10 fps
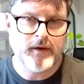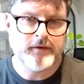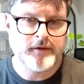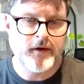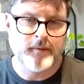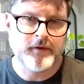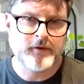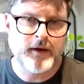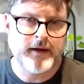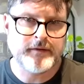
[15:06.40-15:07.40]
it's going, but it's
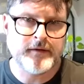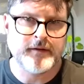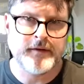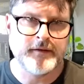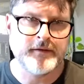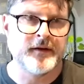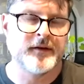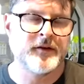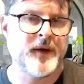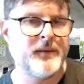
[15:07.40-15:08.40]
quite exciting, isn't it?
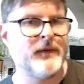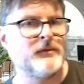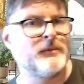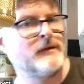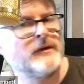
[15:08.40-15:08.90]
Because maybe this means